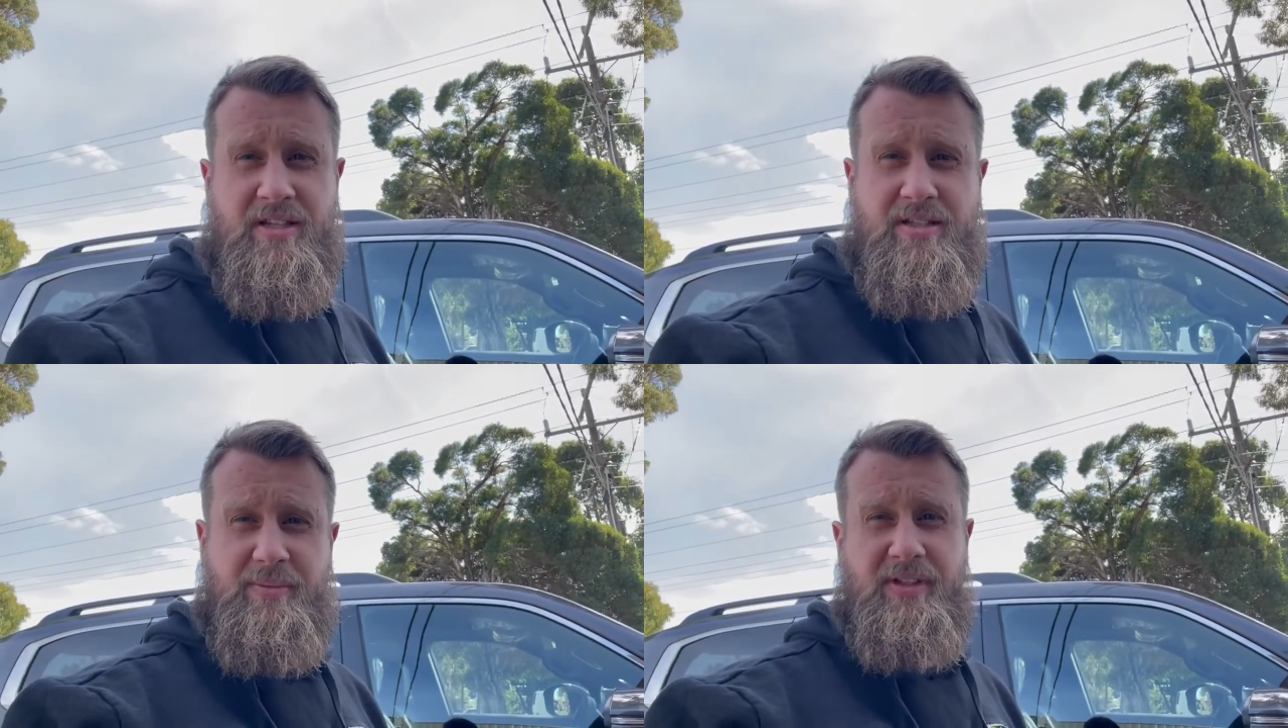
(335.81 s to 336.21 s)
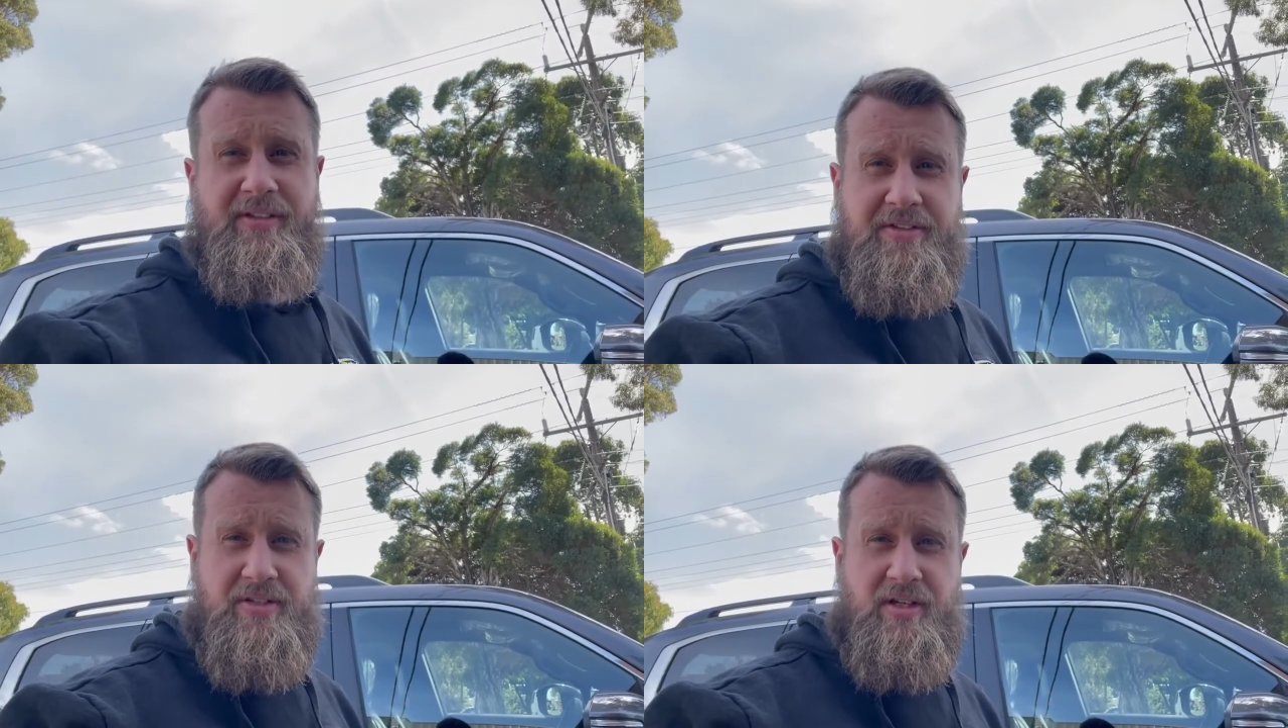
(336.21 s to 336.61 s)
completely
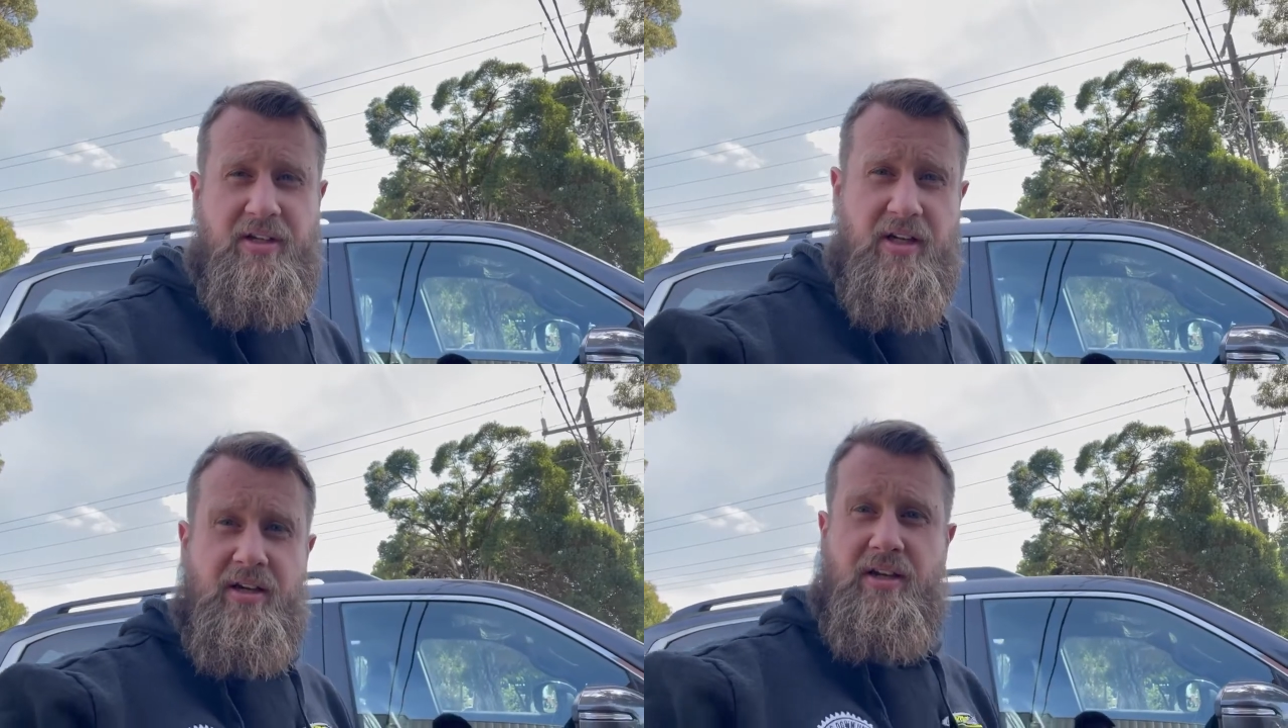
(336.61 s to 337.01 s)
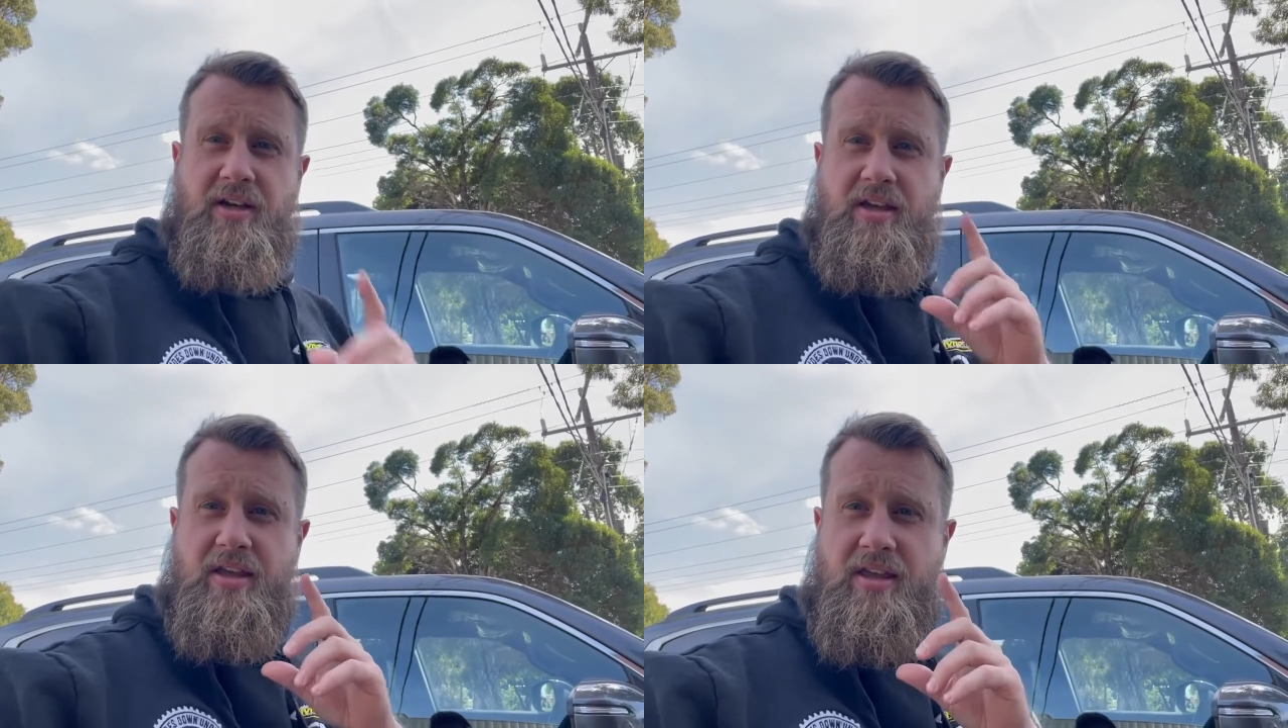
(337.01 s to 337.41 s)
stock,
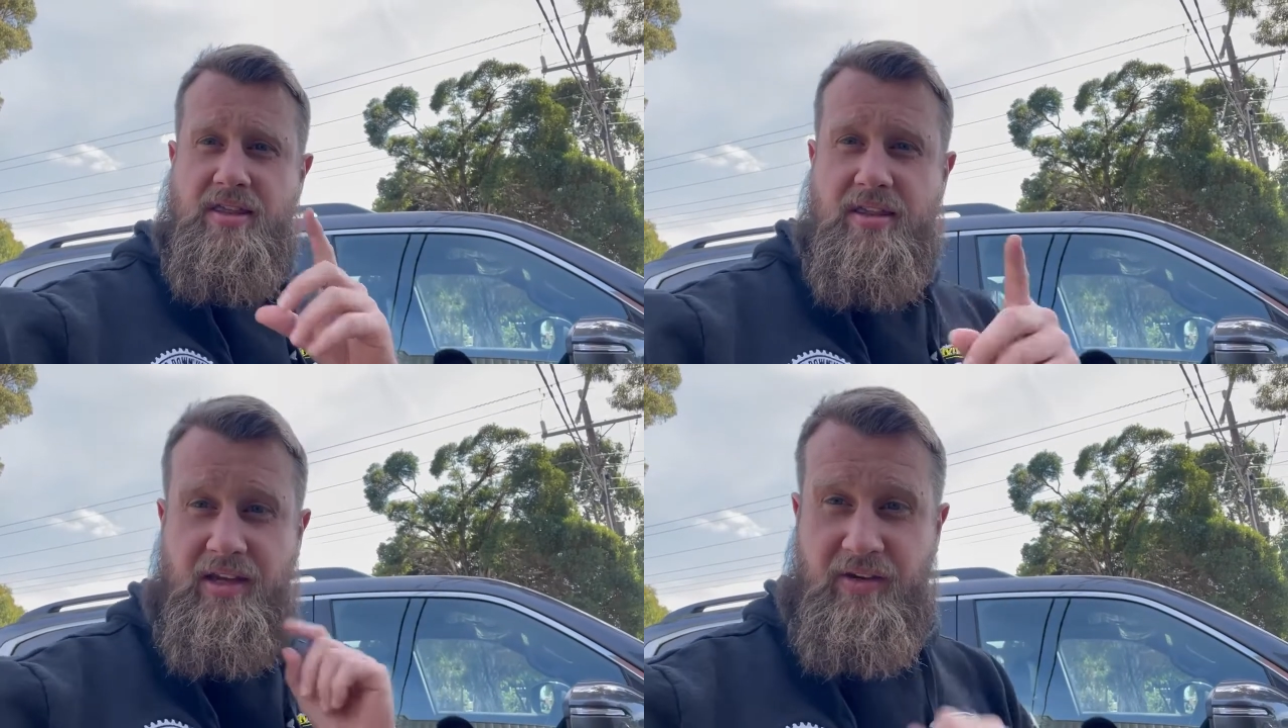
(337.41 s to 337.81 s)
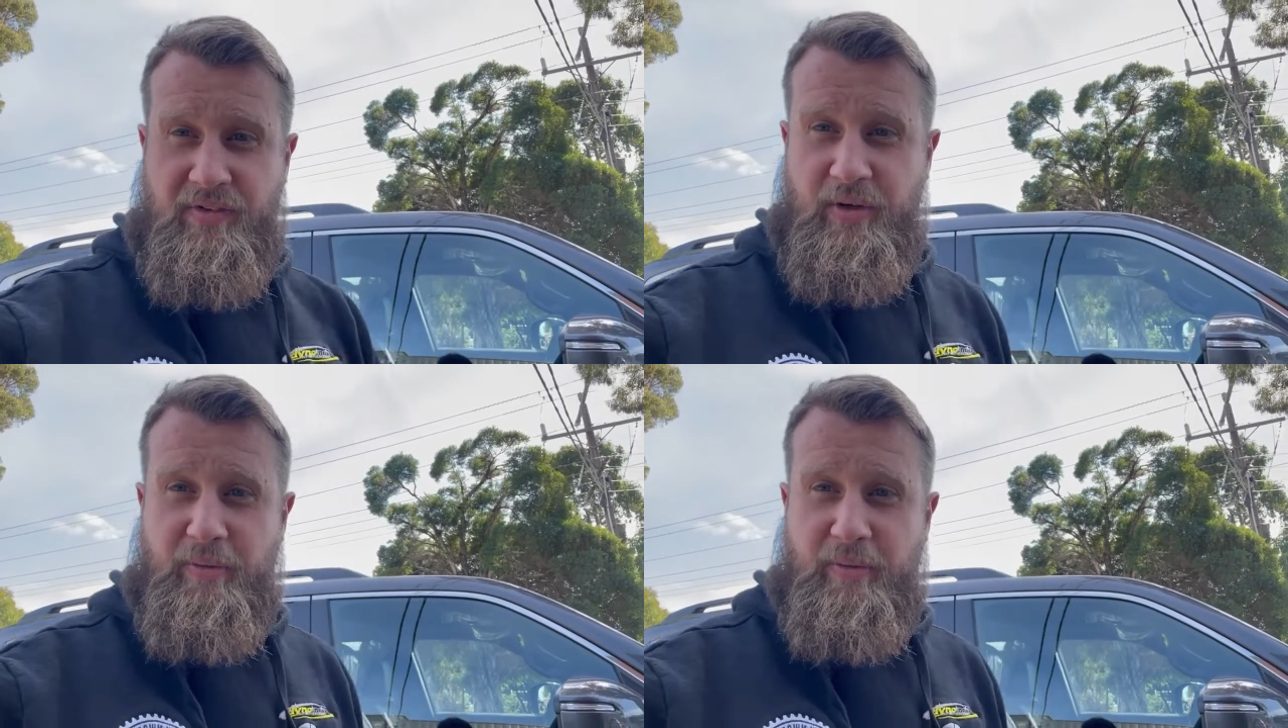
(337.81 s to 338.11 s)
thank you very